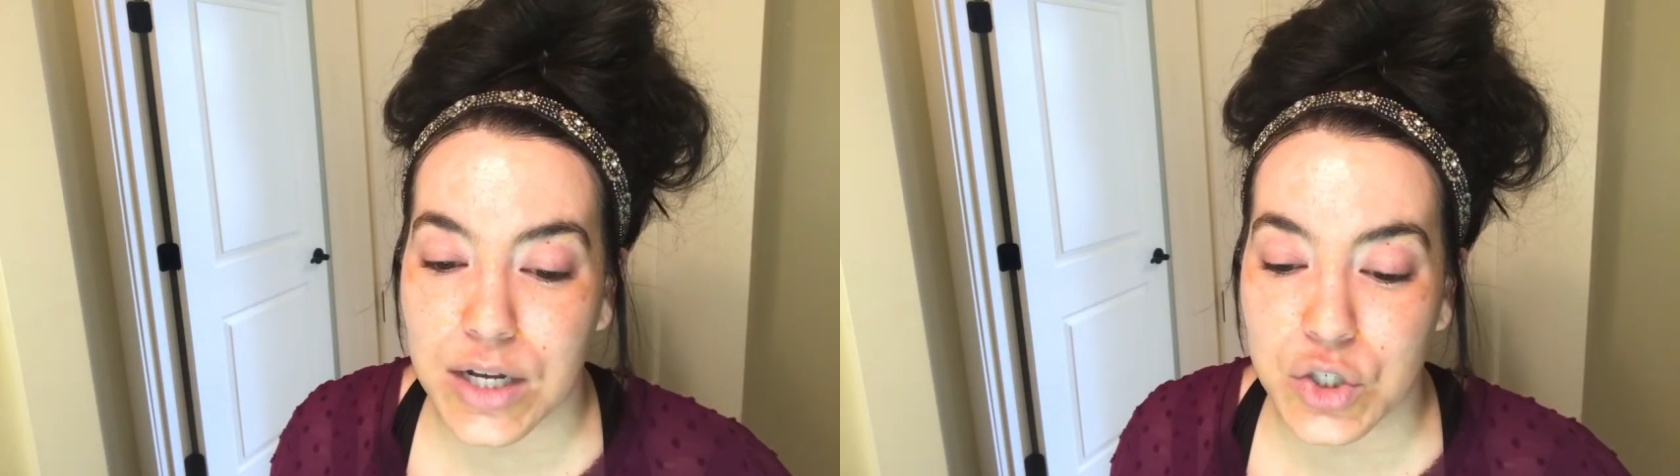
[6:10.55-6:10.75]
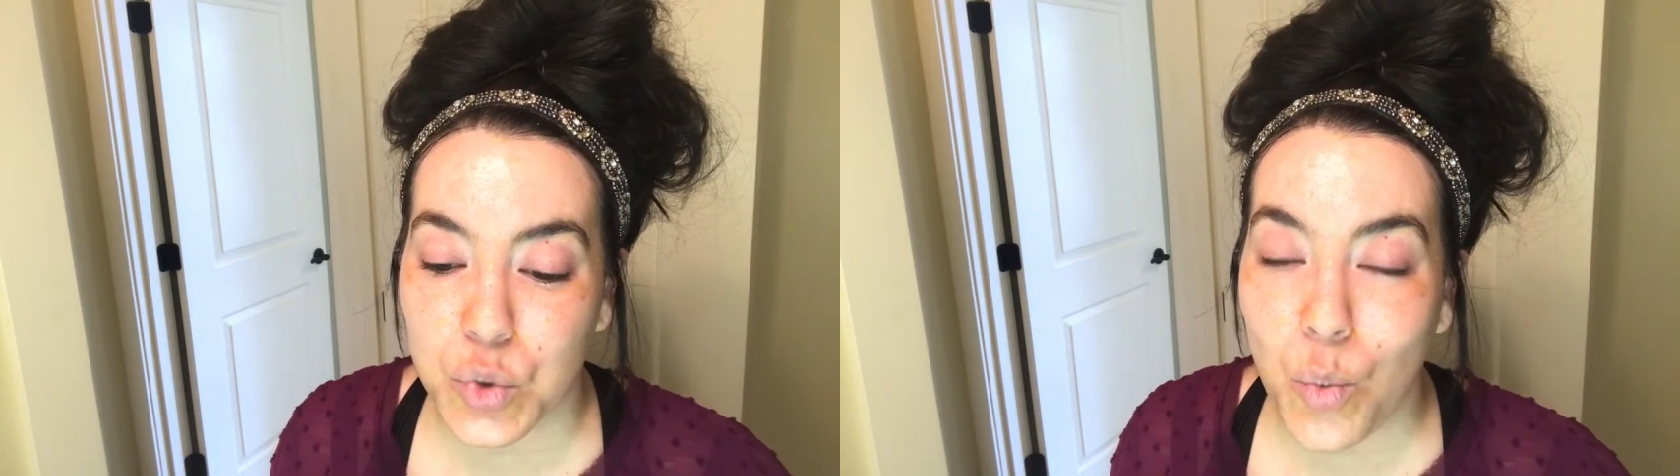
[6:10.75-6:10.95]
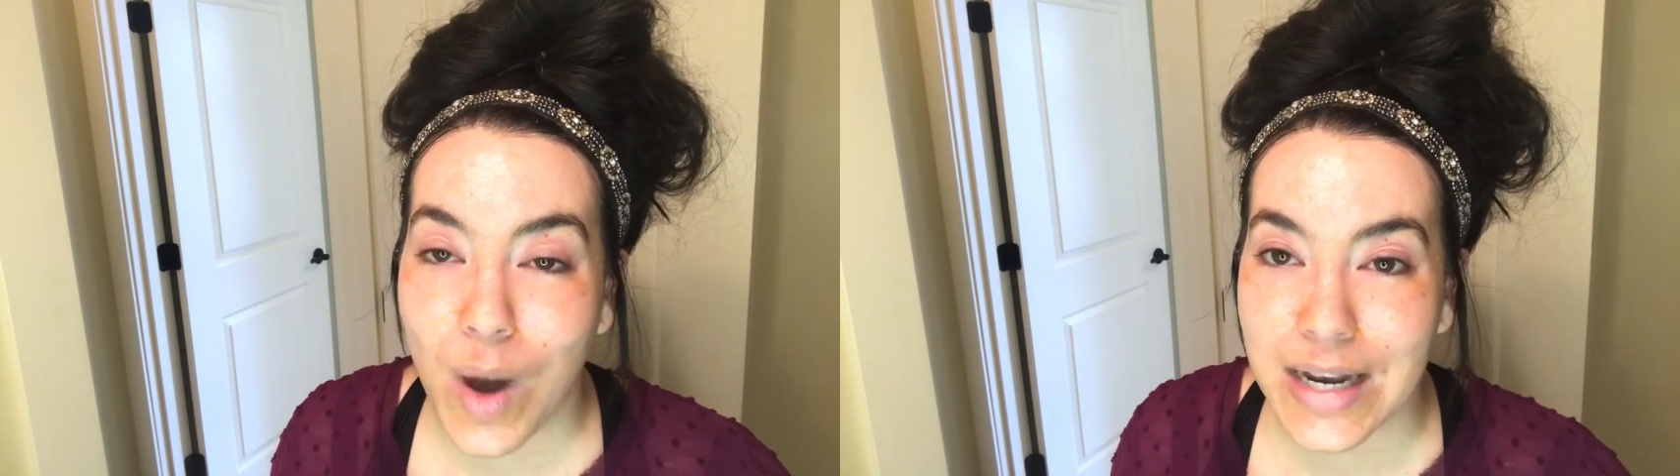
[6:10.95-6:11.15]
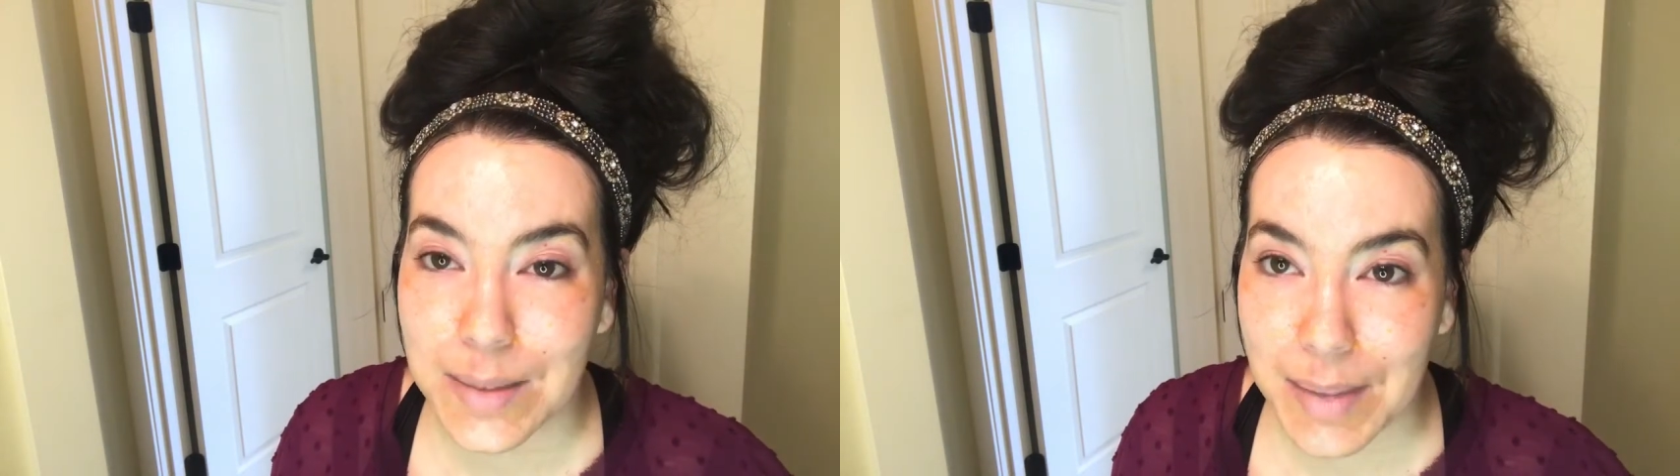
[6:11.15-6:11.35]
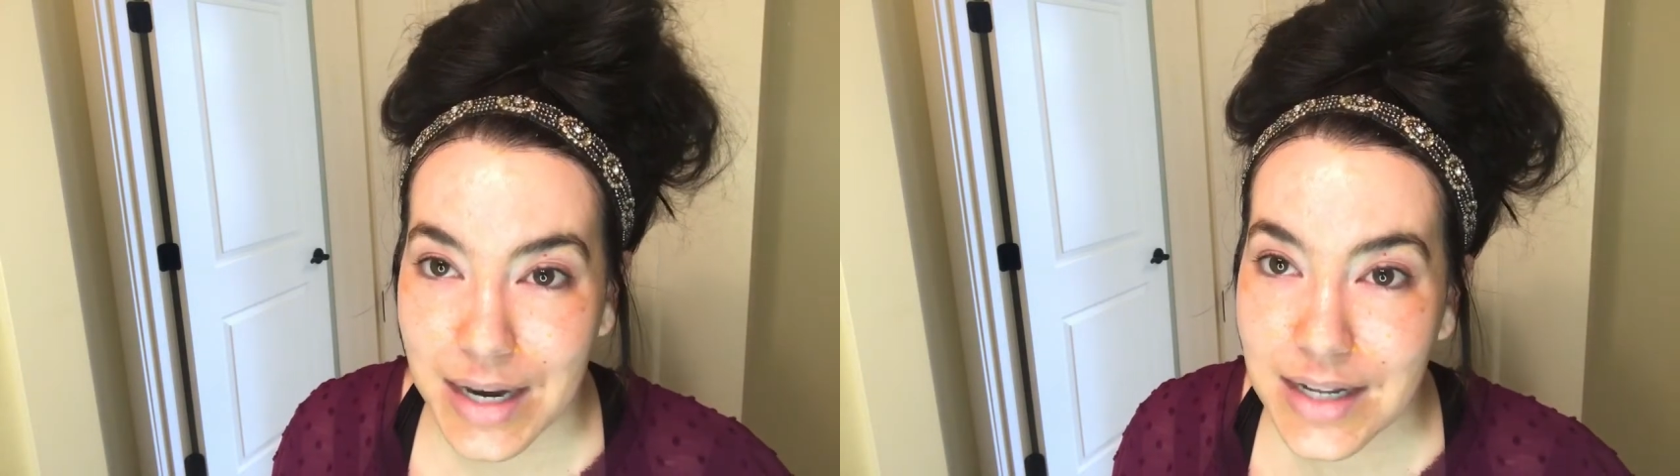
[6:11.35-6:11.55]
20
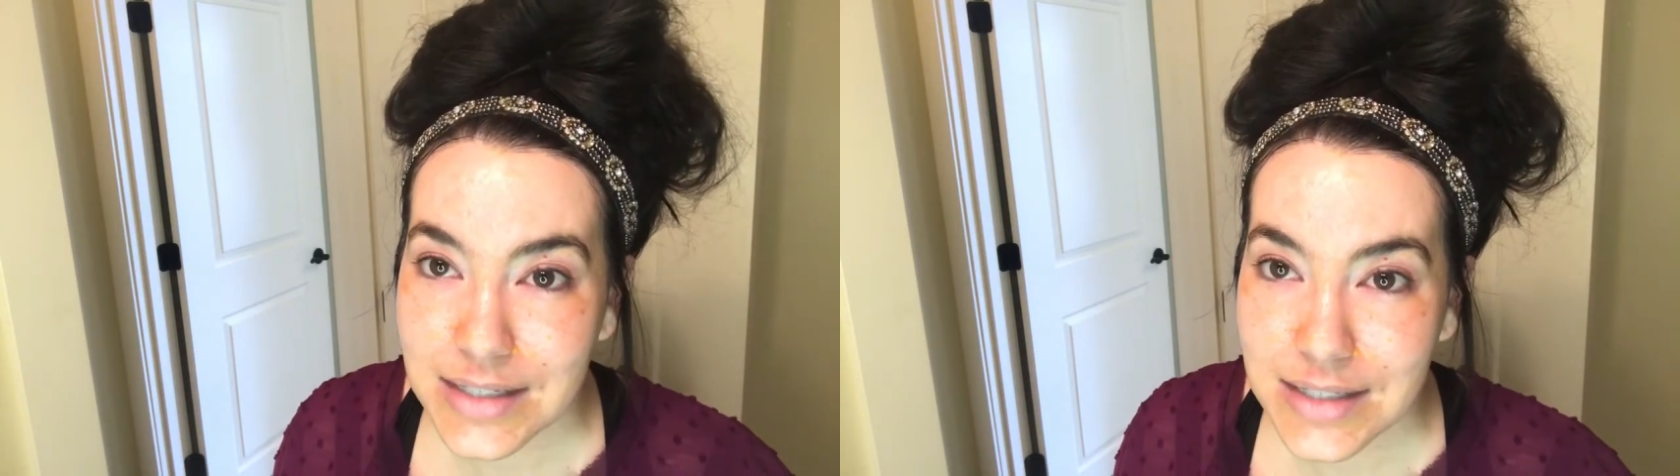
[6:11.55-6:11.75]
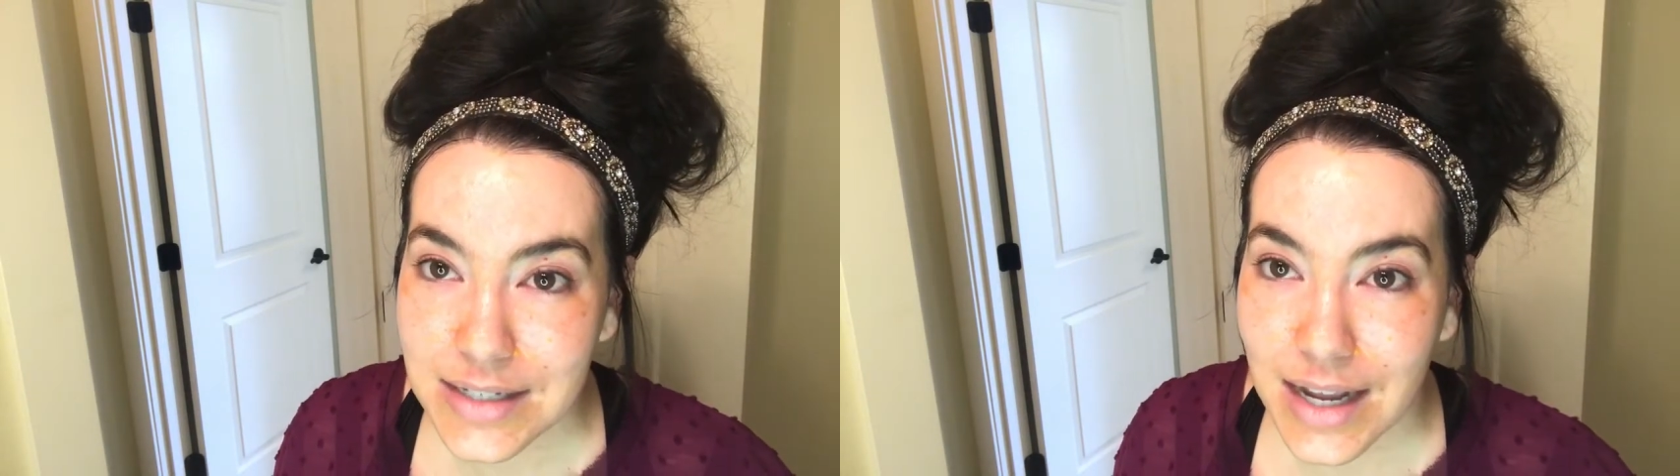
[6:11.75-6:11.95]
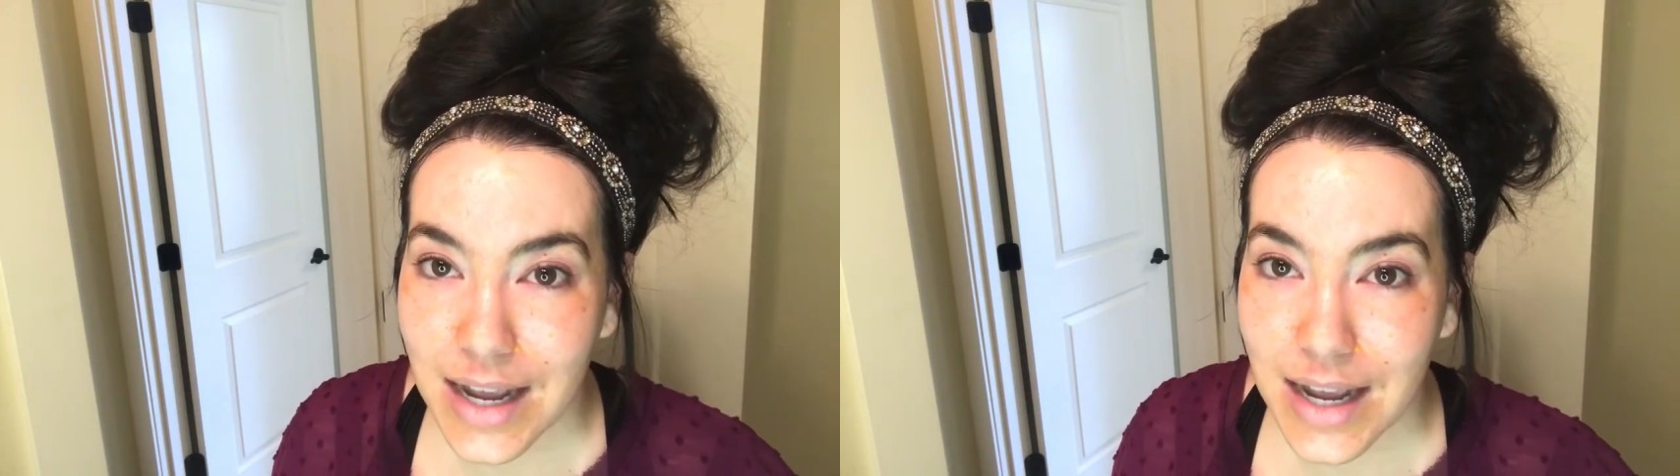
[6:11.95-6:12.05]
minutes,